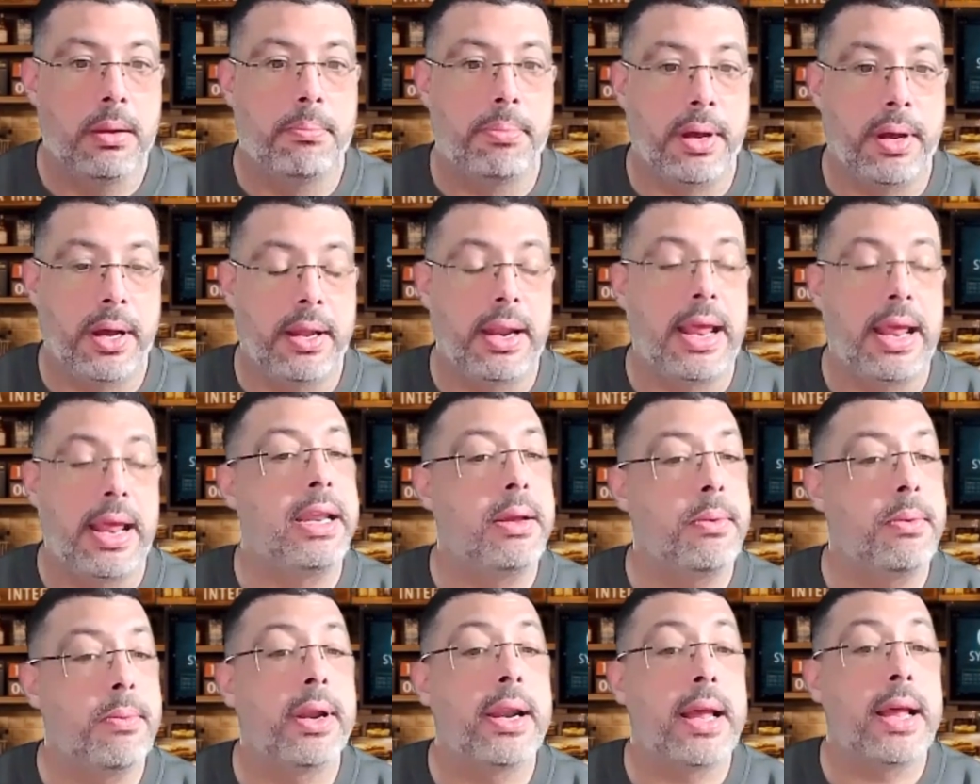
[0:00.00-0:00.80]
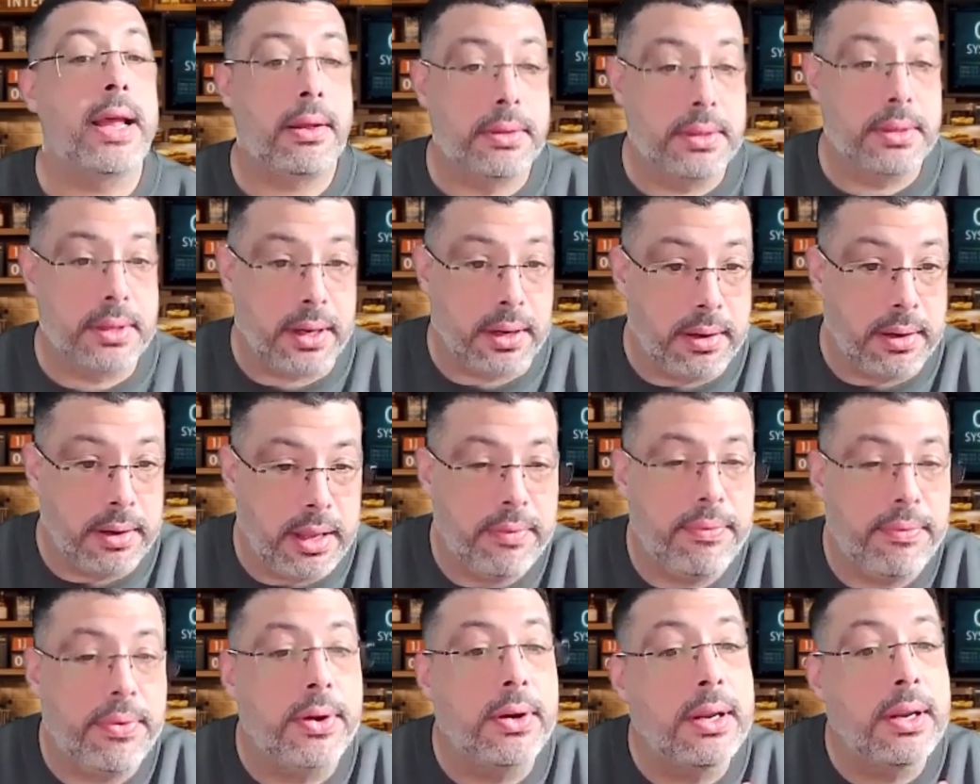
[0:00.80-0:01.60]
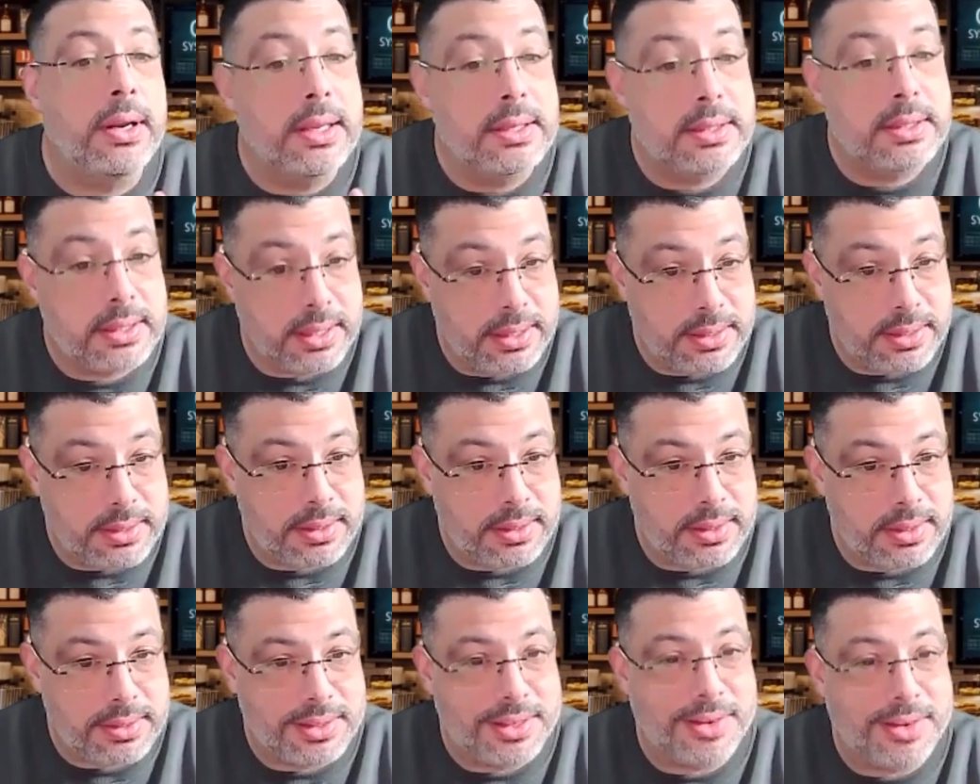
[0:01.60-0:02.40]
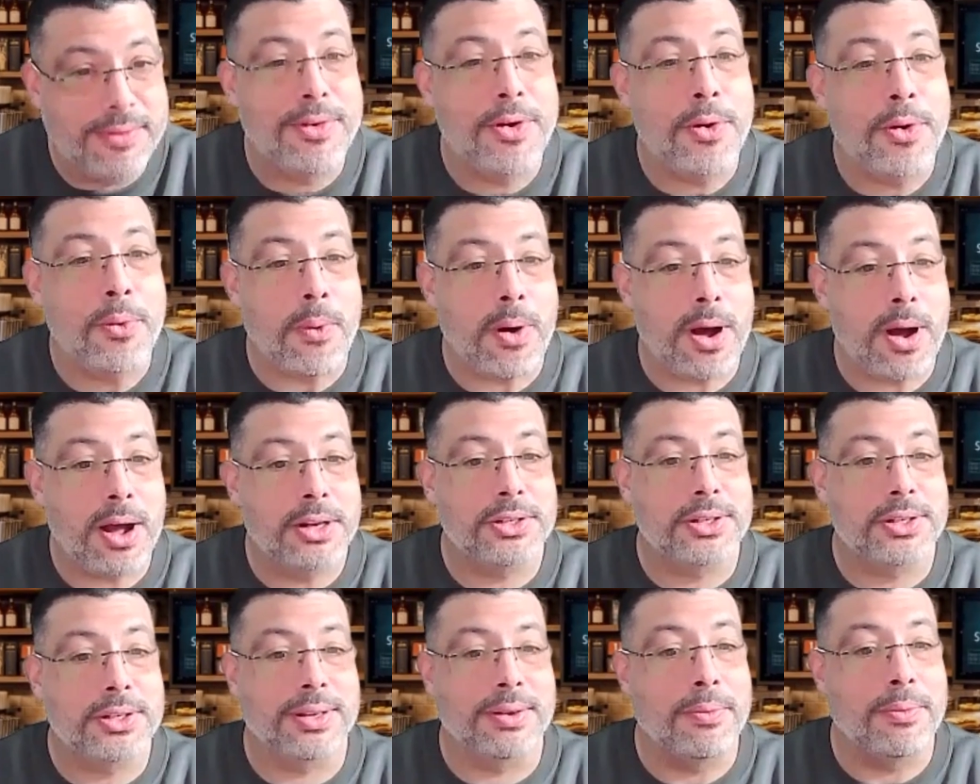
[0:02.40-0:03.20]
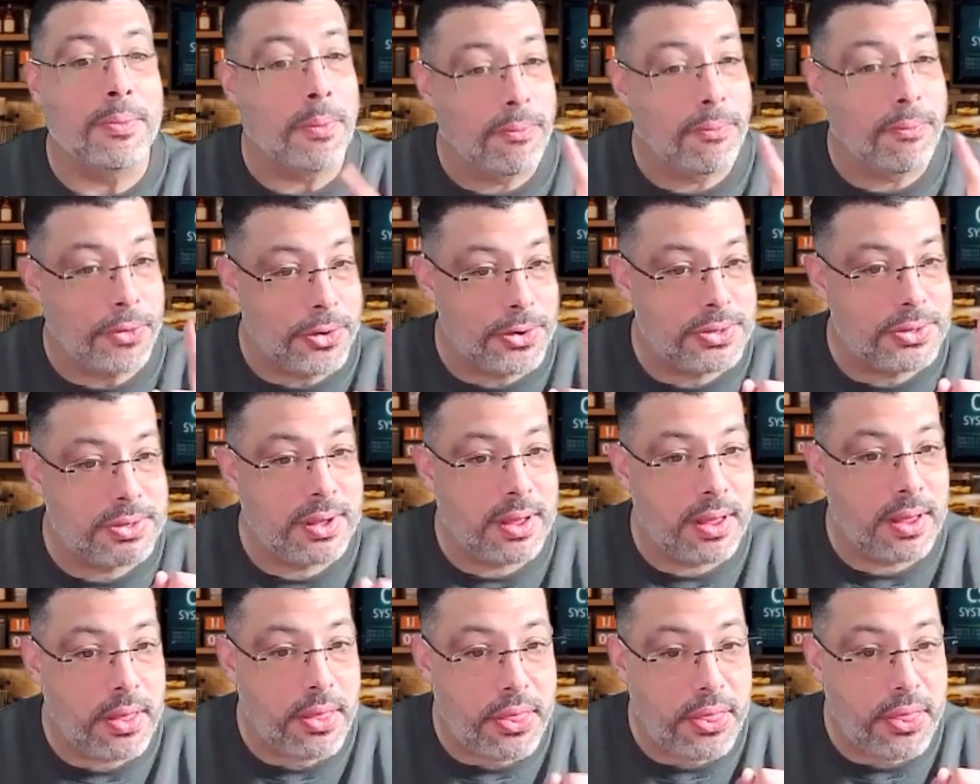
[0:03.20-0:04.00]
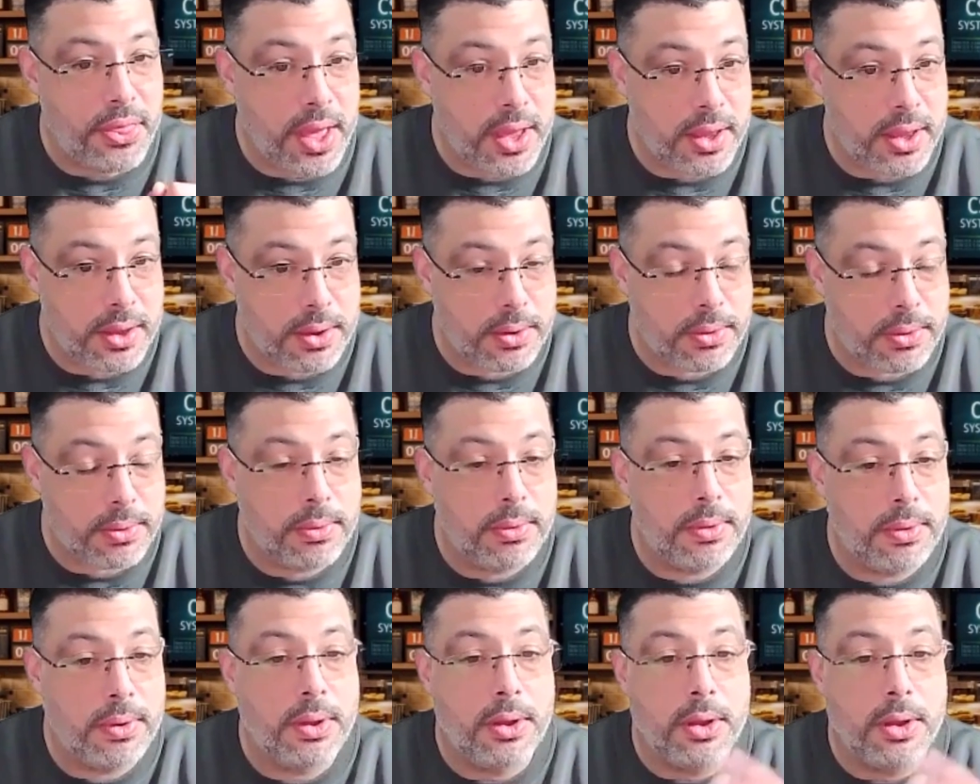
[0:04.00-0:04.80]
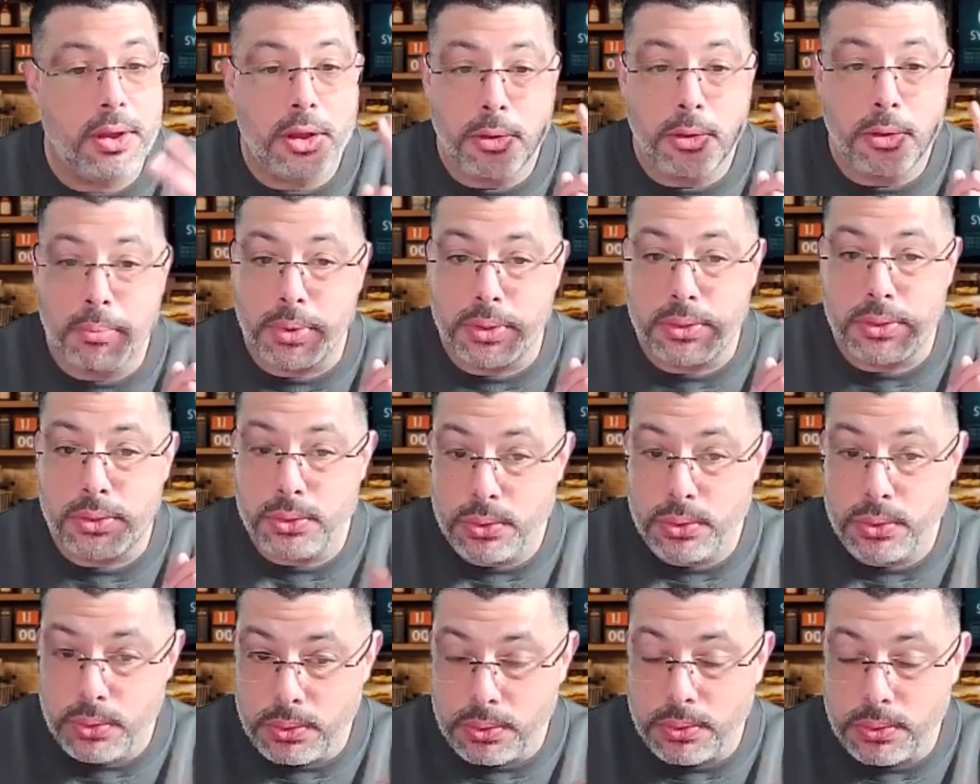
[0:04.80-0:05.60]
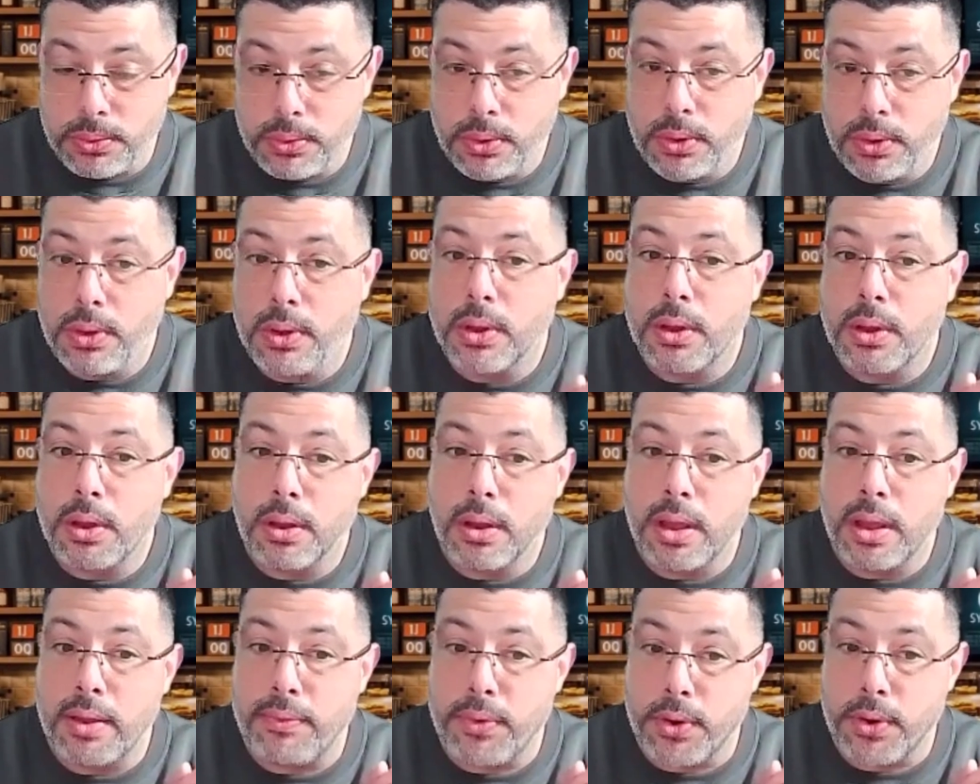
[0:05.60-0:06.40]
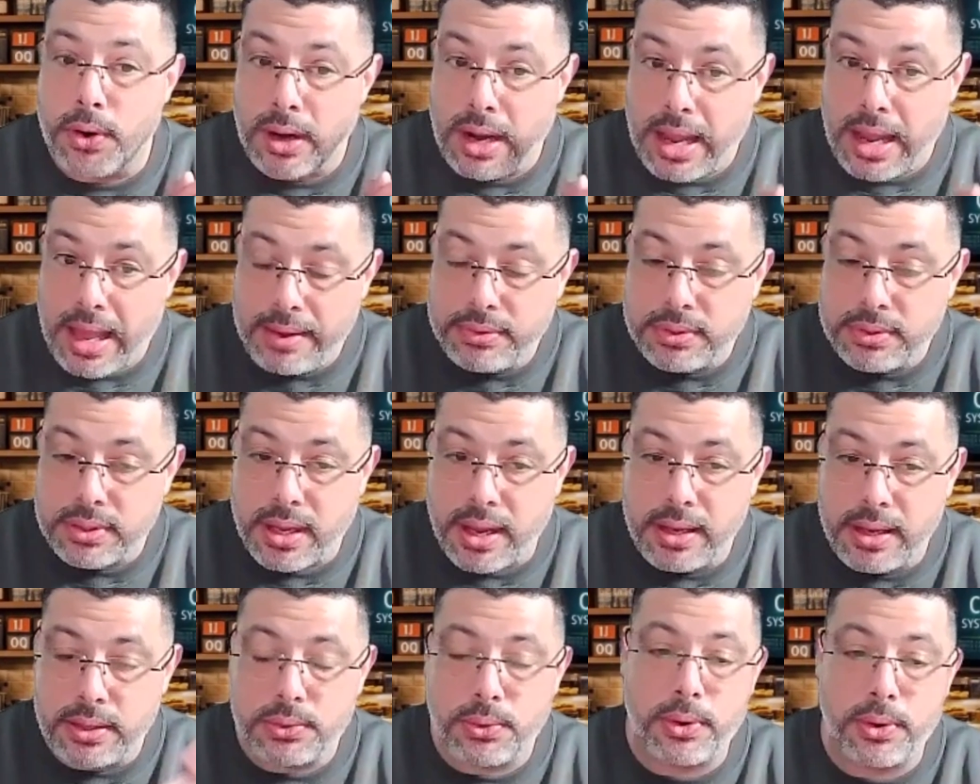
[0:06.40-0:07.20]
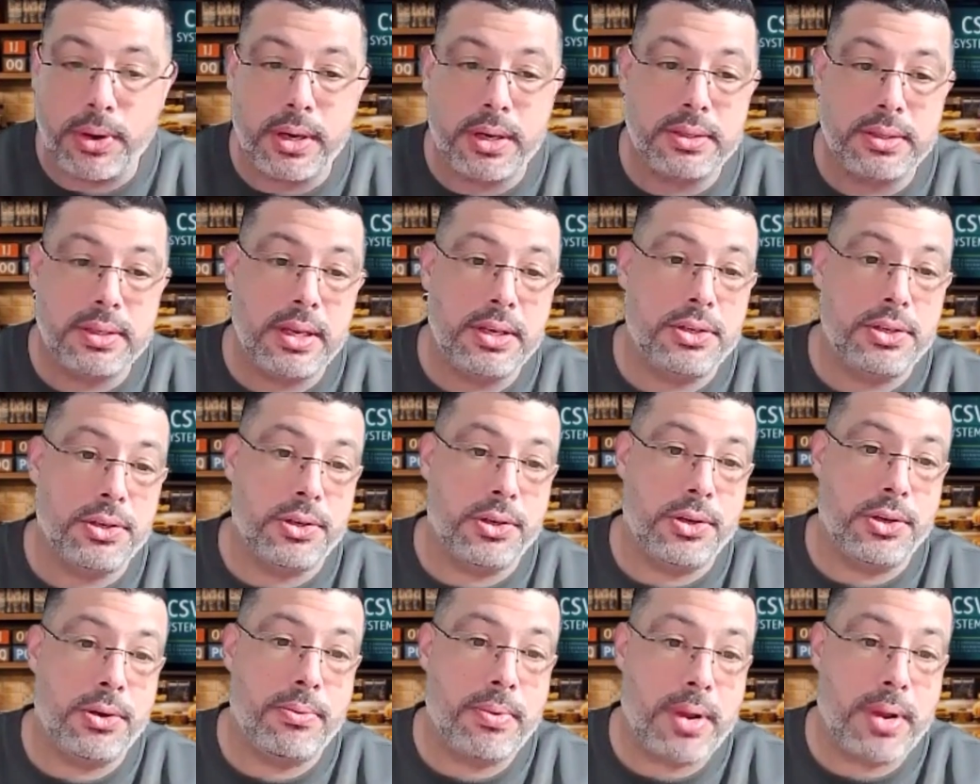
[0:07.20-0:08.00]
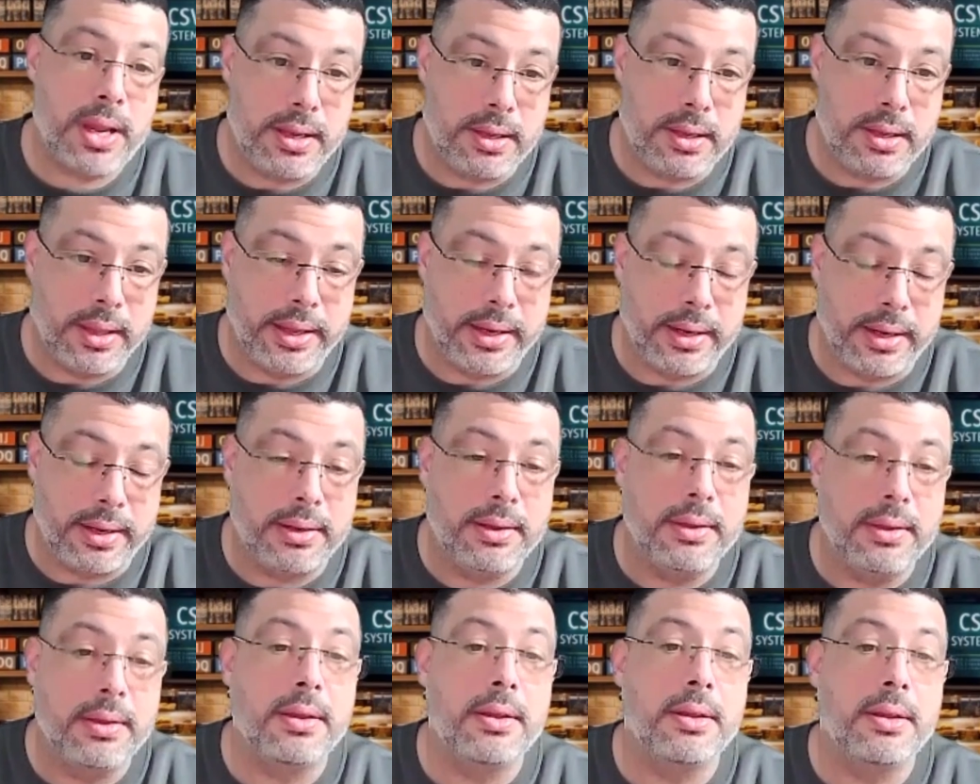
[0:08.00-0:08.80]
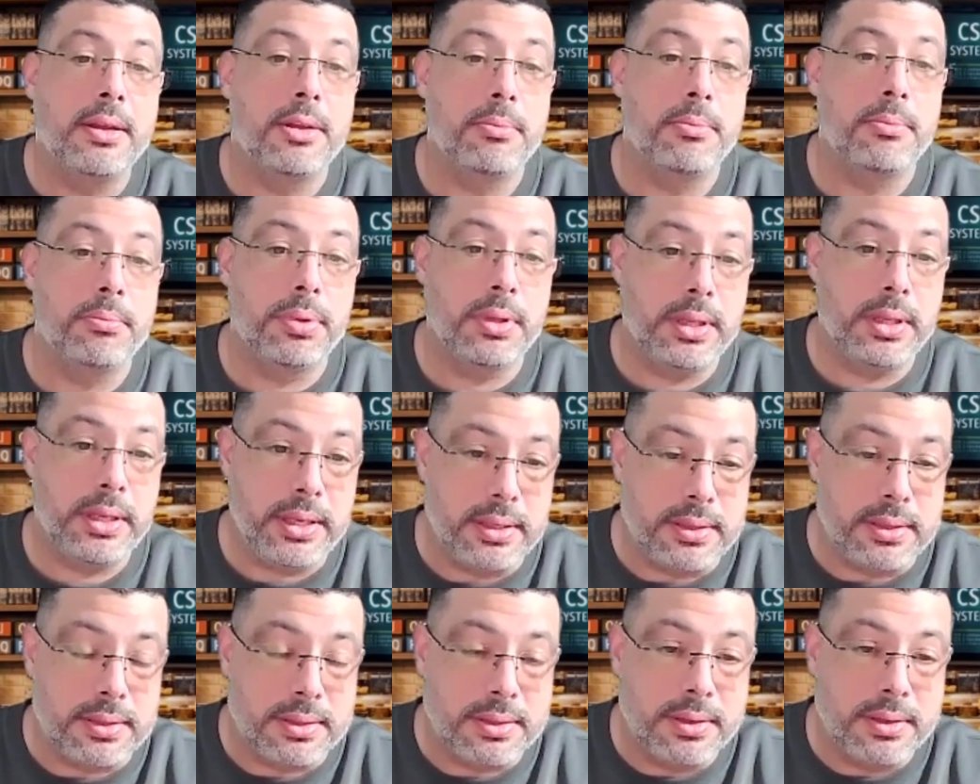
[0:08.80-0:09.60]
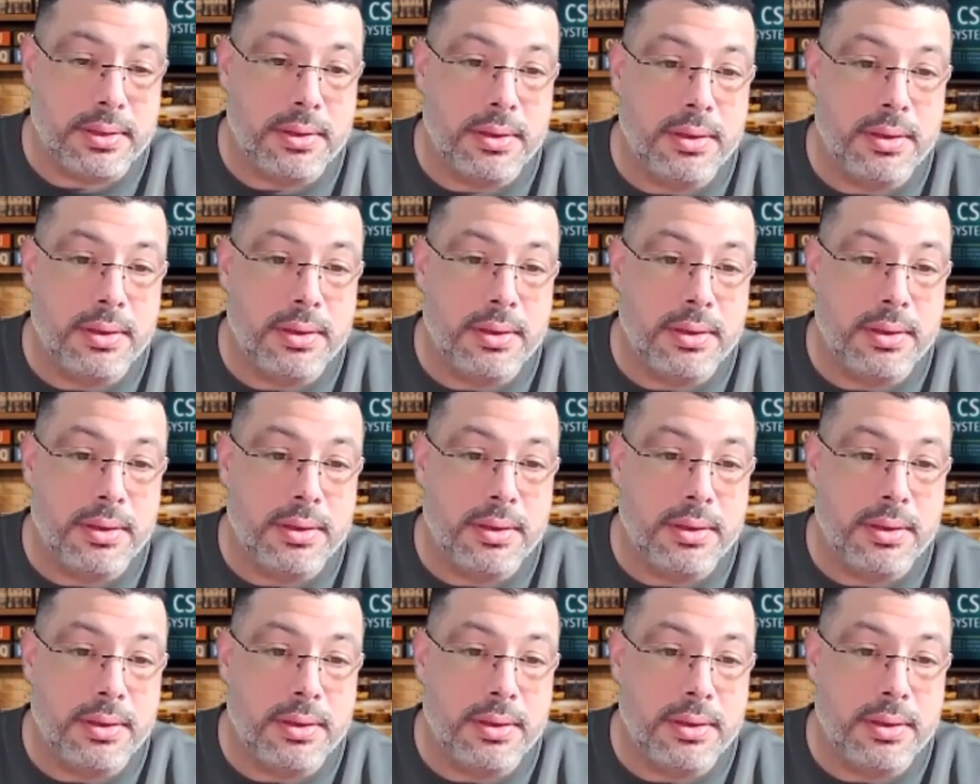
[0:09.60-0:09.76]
But anyone out there, if you're listening to this and you're watching, first, thank you. But two, if you're a life science organization and you're regulated, please